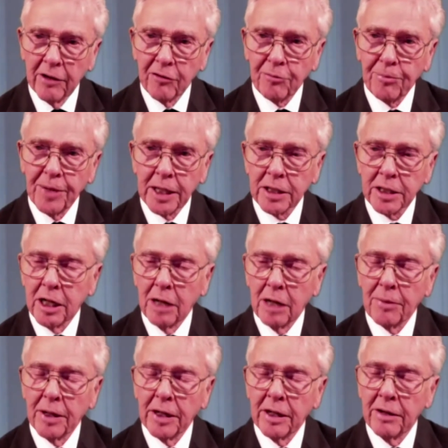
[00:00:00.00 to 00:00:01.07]
have picked
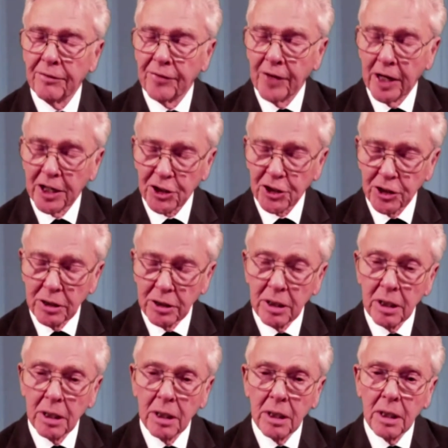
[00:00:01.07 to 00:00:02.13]
up an infection,